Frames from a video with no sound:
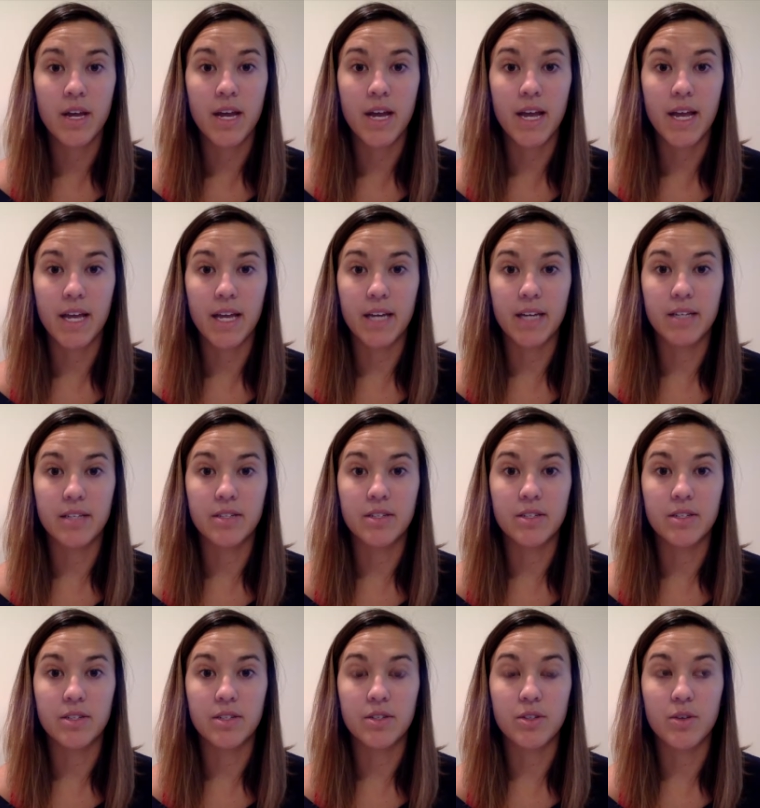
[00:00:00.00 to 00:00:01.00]
And
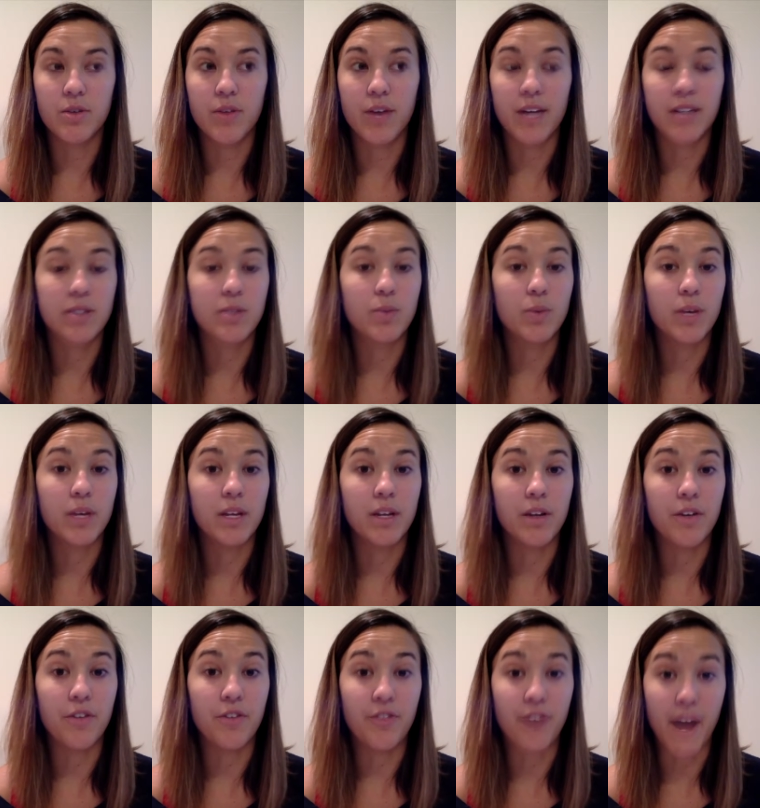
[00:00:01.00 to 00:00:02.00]
so that's when
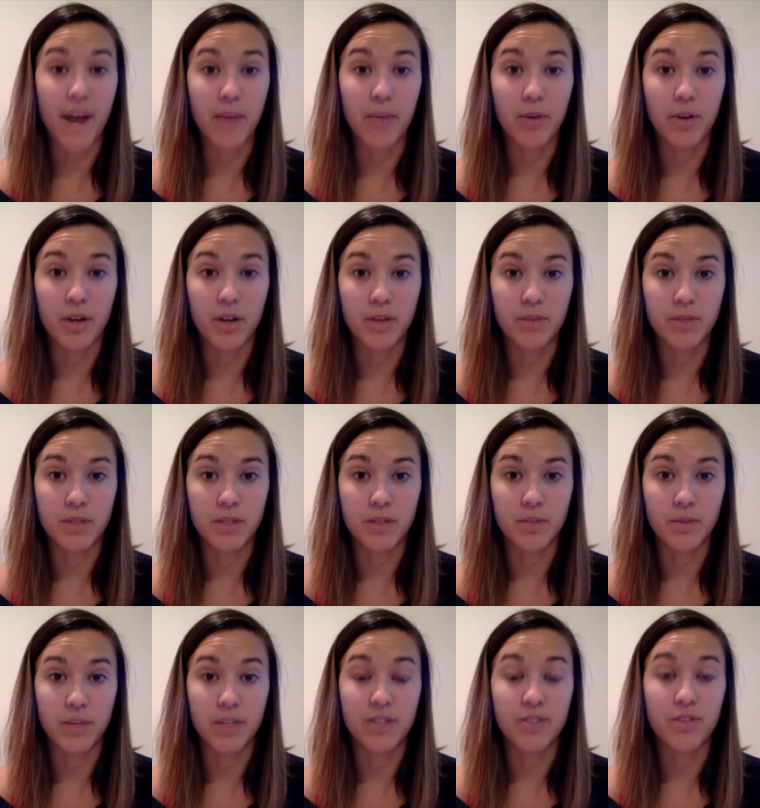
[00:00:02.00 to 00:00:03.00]
fiber comes into
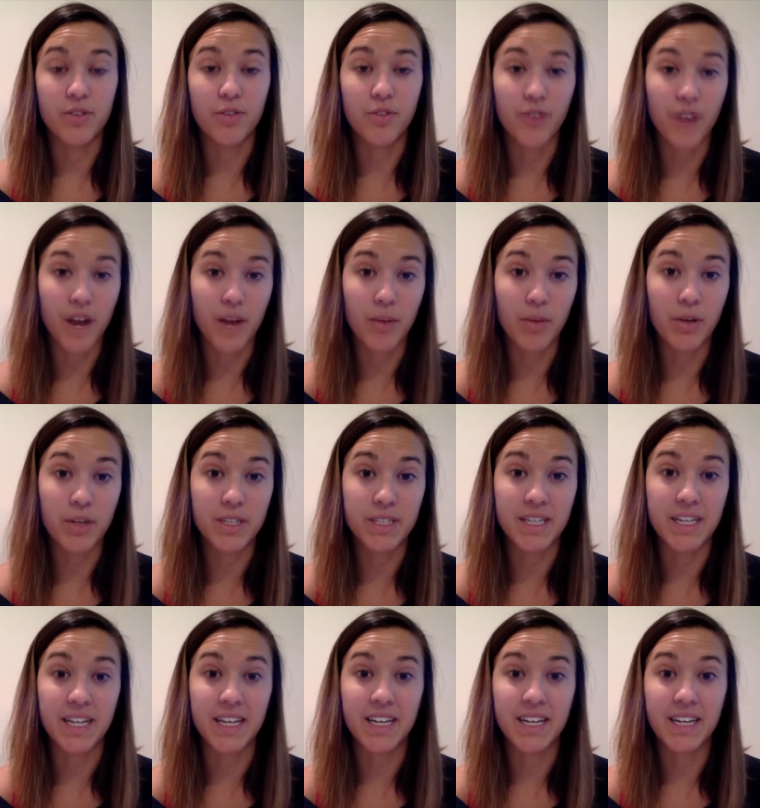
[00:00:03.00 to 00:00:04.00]
play. So fiber is a
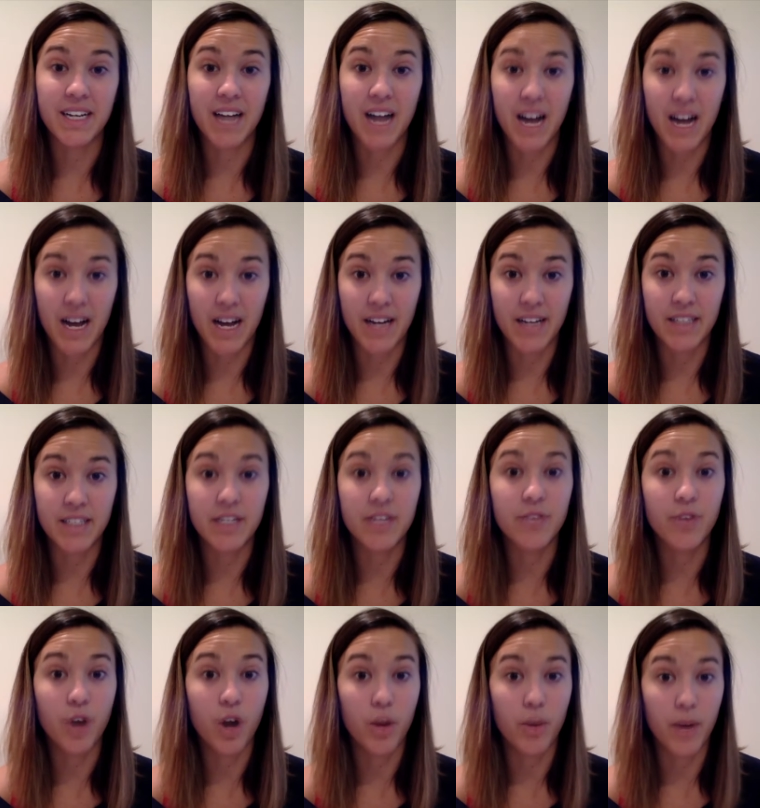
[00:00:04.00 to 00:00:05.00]
kind of
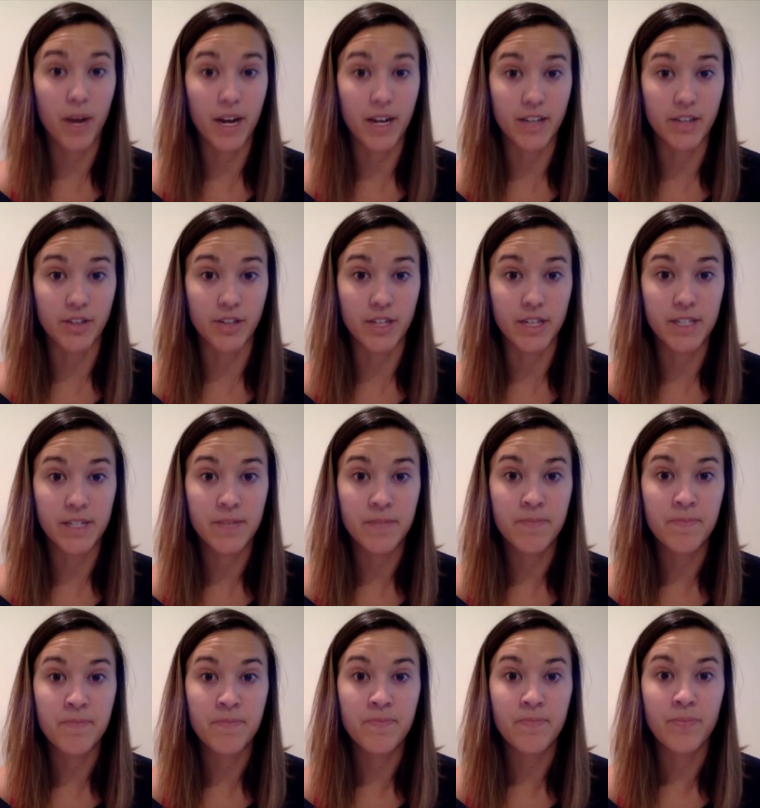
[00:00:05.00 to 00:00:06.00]
carbohydrate.
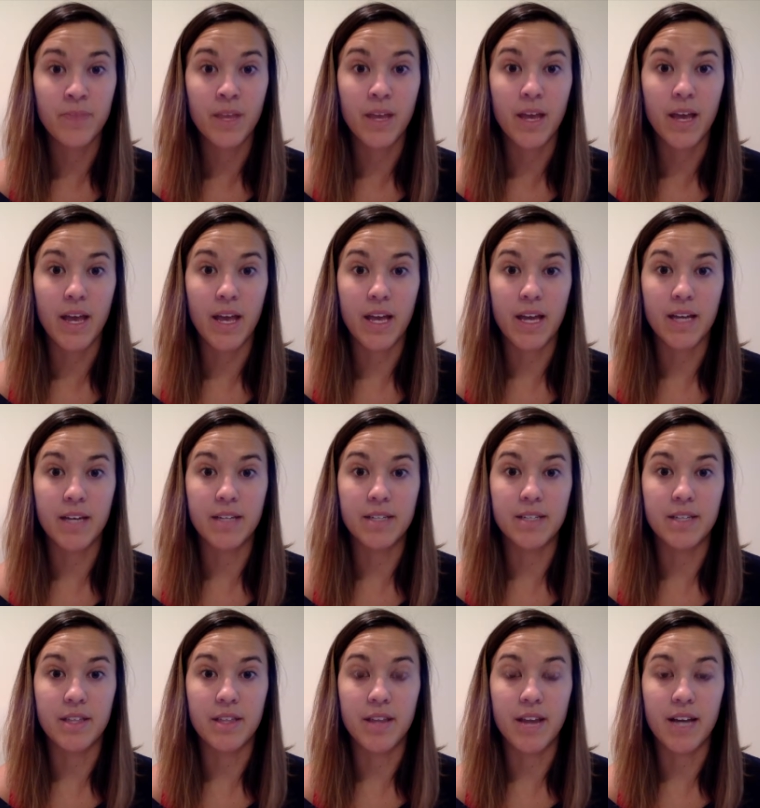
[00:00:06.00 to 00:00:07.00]
And
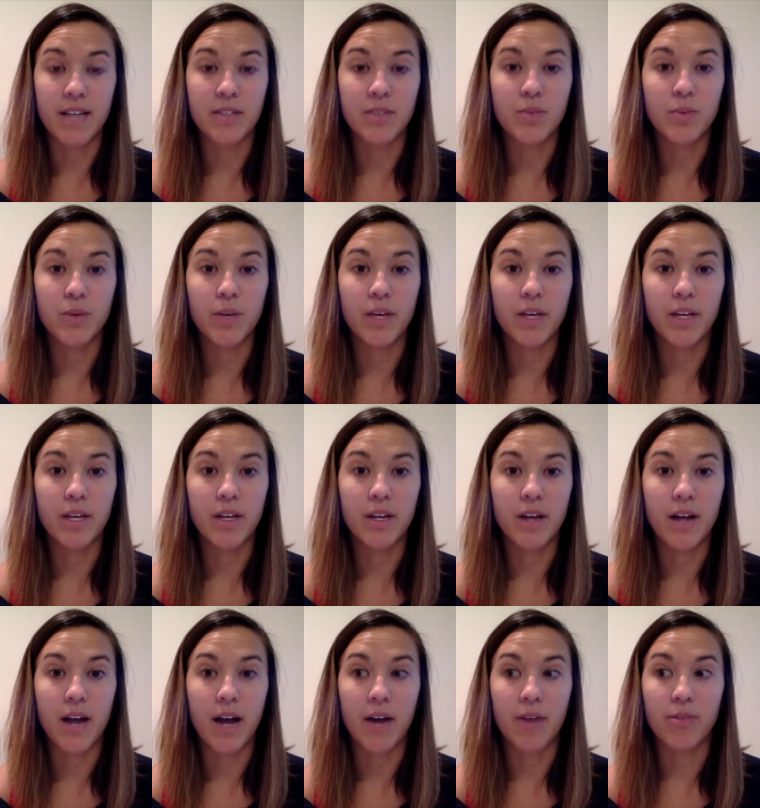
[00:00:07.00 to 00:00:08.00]
that's when
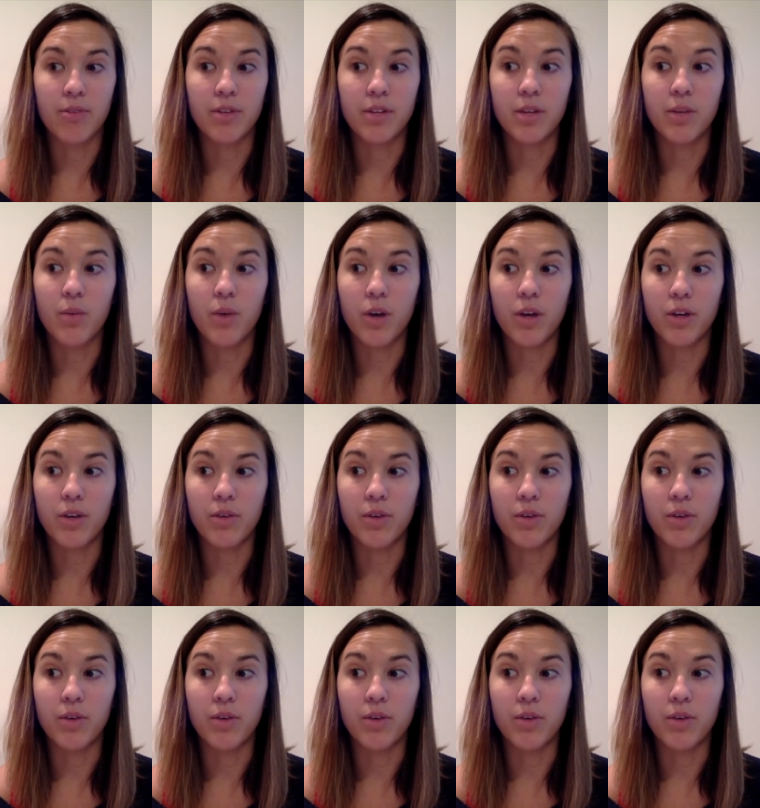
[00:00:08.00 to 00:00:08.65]
I really want you